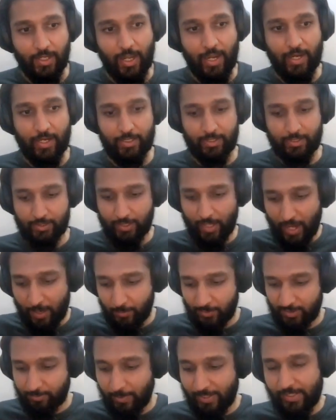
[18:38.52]
And I
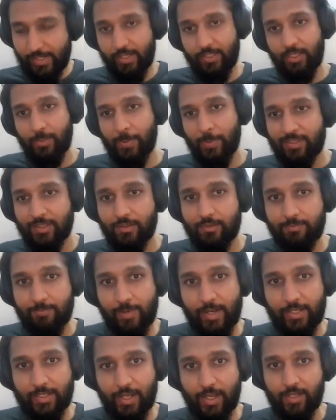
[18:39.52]
would spend 80% of
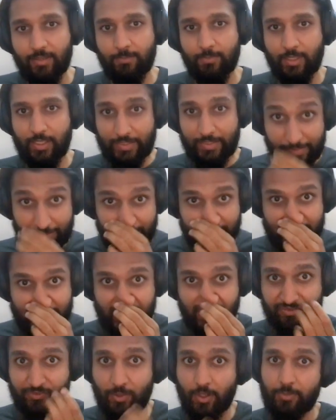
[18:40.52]
my time, at least
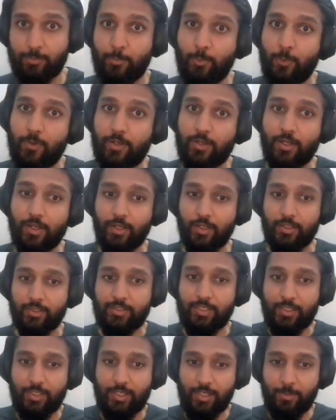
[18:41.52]
if not more,
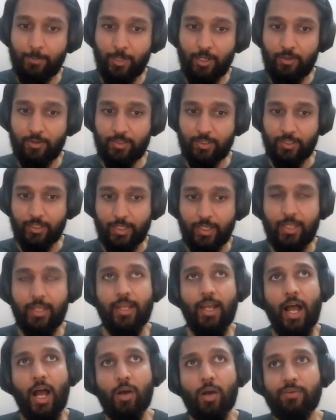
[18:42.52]
thinking about hey,
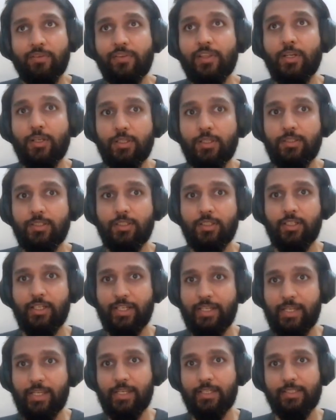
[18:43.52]
how are we going to
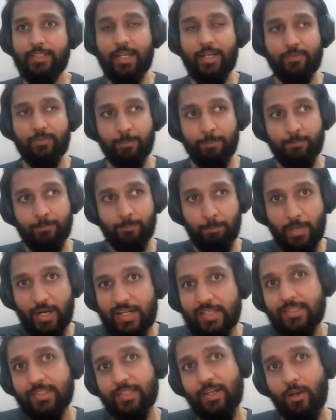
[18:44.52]
create that
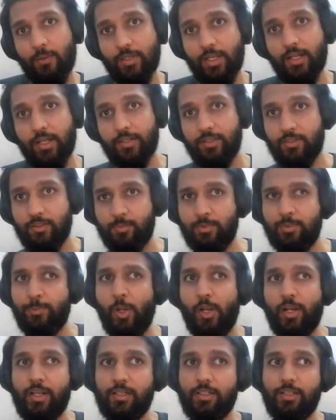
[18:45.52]
buzz around our consumer
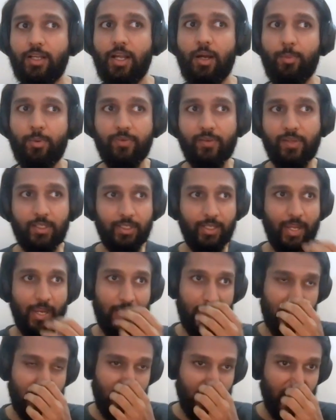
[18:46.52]
product? How are we going to get
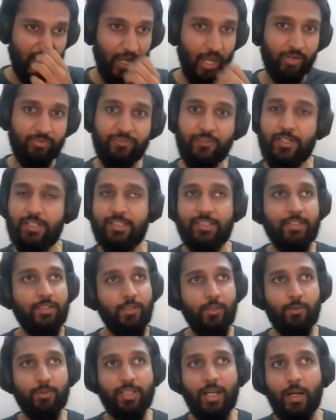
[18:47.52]
our first
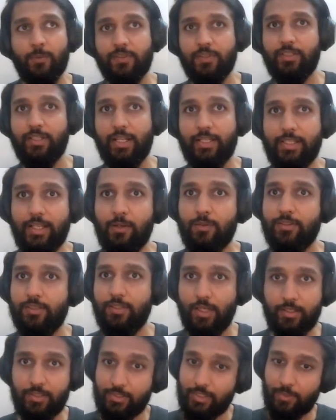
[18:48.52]
you know thousand, ten thousand,
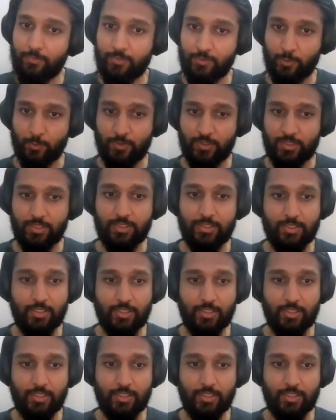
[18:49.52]
hundred thousand users?